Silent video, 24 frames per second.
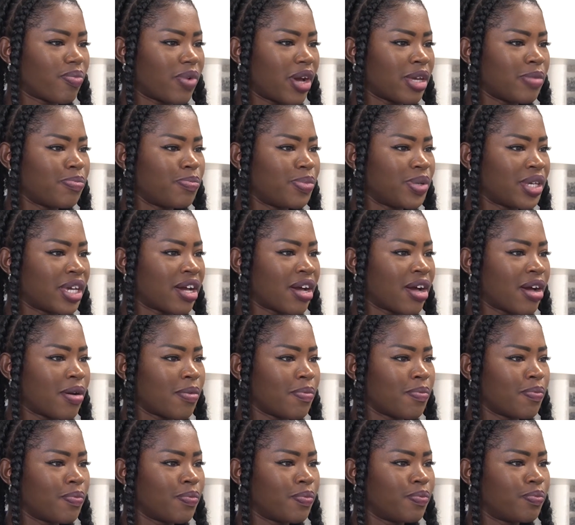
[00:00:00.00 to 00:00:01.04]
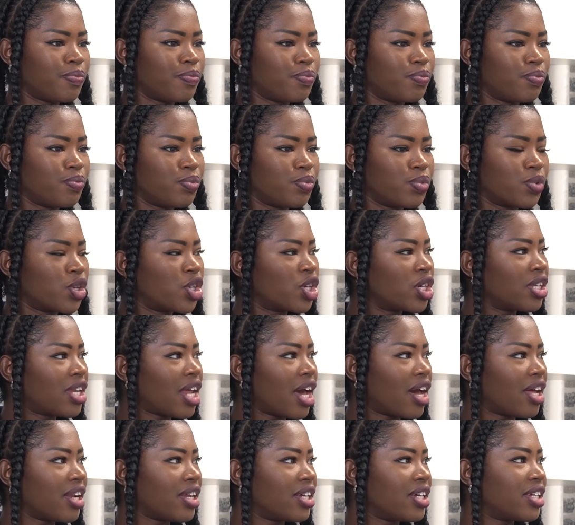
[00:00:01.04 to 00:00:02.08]
I become good
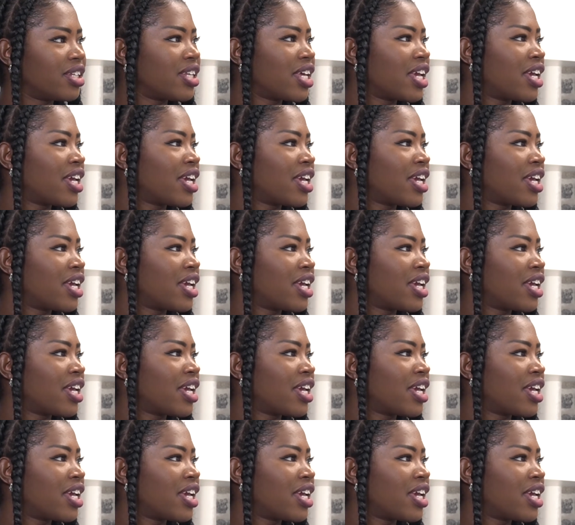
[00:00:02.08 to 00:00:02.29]
at it.